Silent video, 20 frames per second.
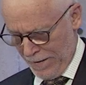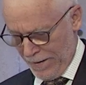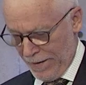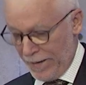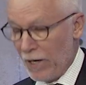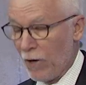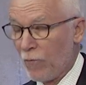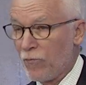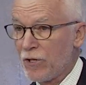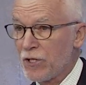
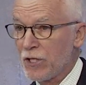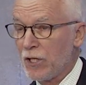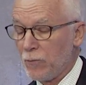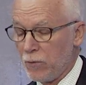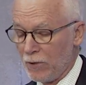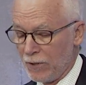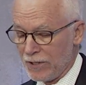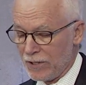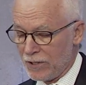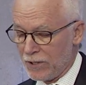Now, for
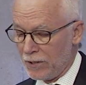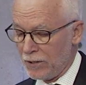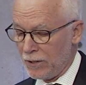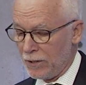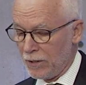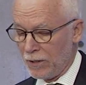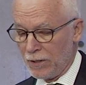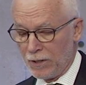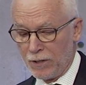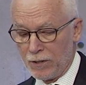example,
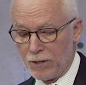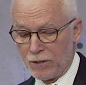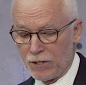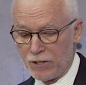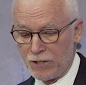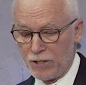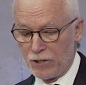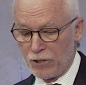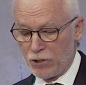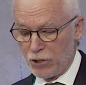
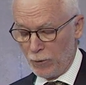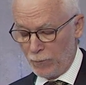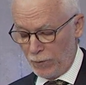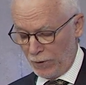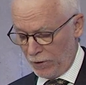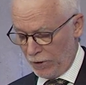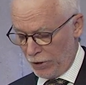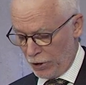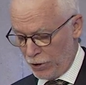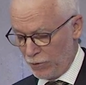to take a
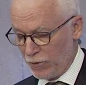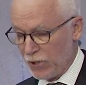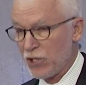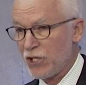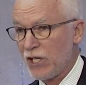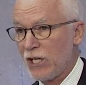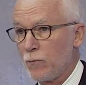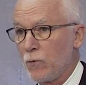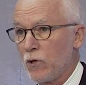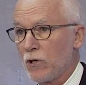topical issue, the
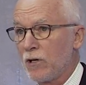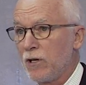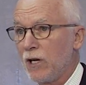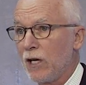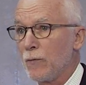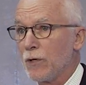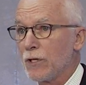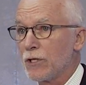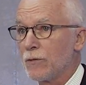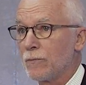stable
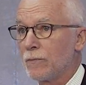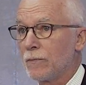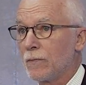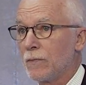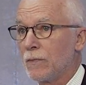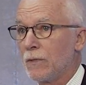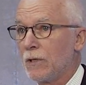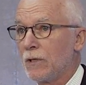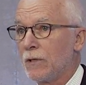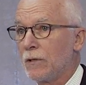climate,
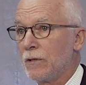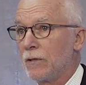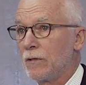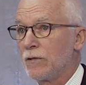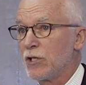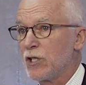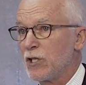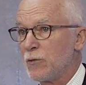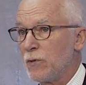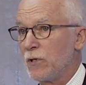
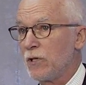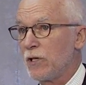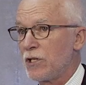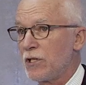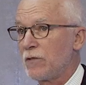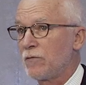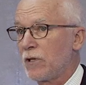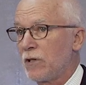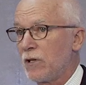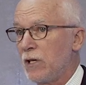the
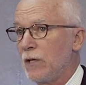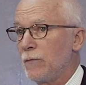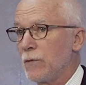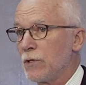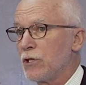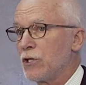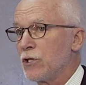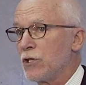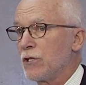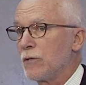stability of the
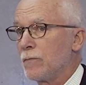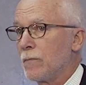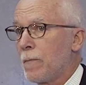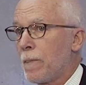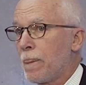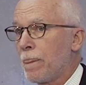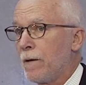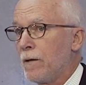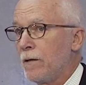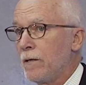climate system
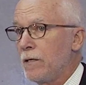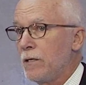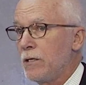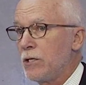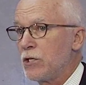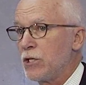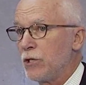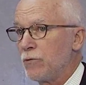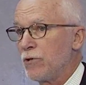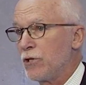
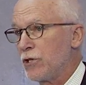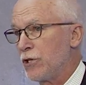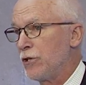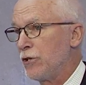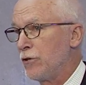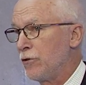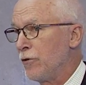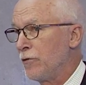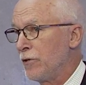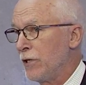is a
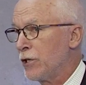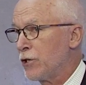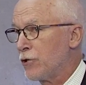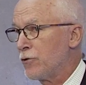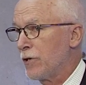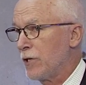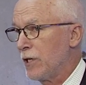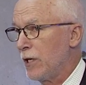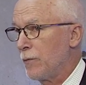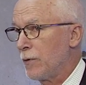return on
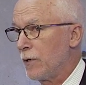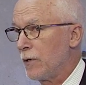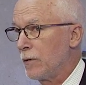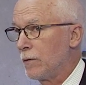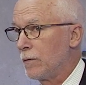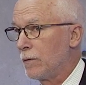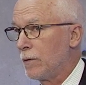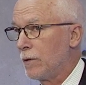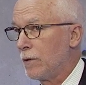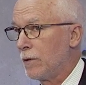natural capital.
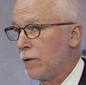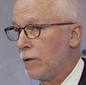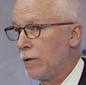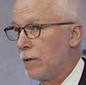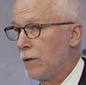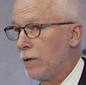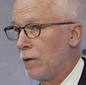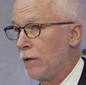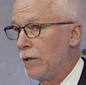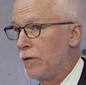
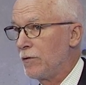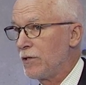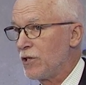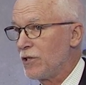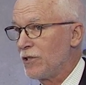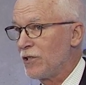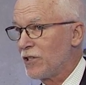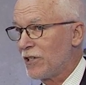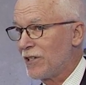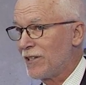Now, the
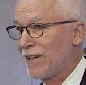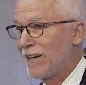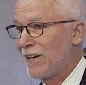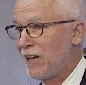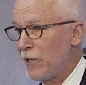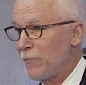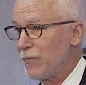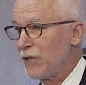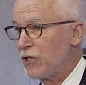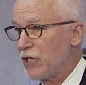
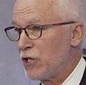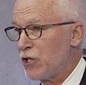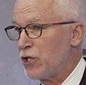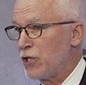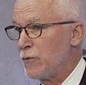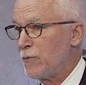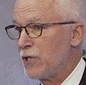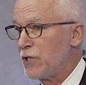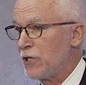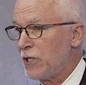climate
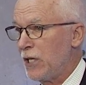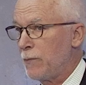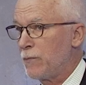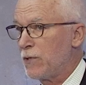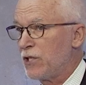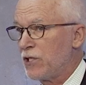system is kept